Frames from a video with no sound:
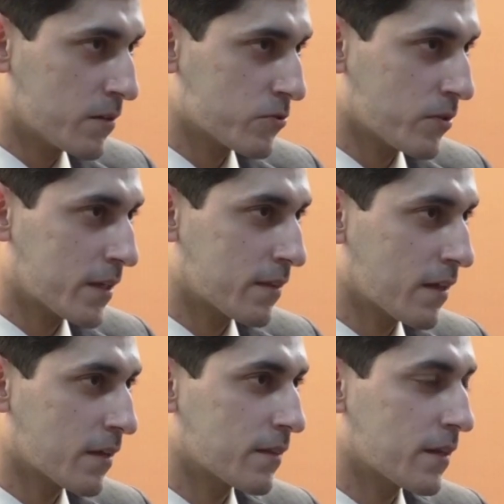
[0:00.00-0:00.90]
So I
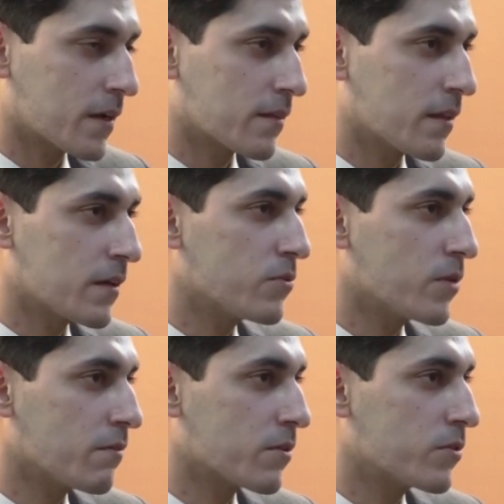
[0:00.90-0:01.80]
think that they do
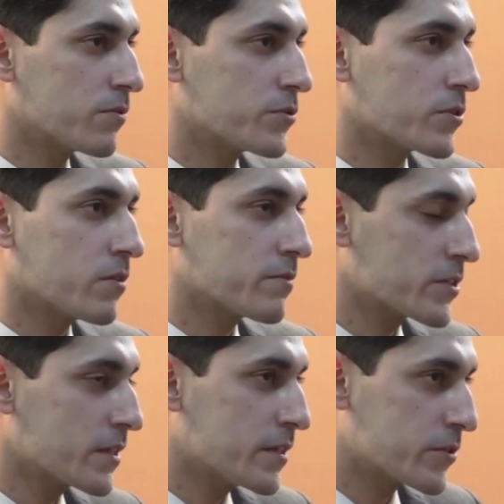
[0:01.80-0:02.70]
have a good future.
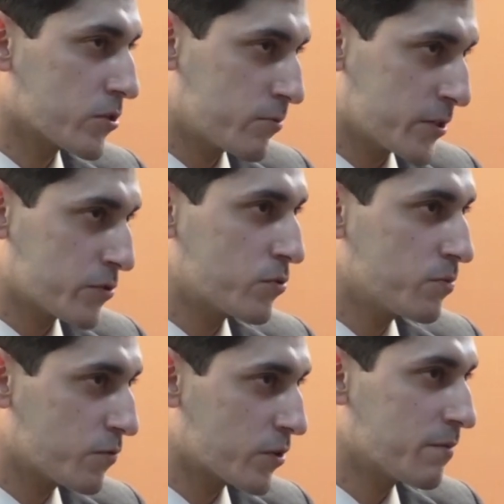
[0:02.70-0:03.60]
Obviously, there is always
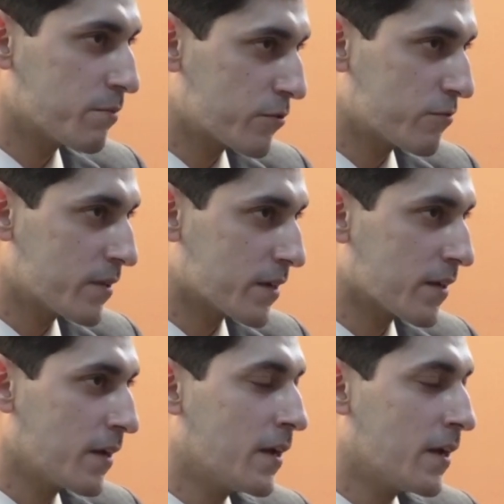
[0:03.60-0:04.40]
room for improvement.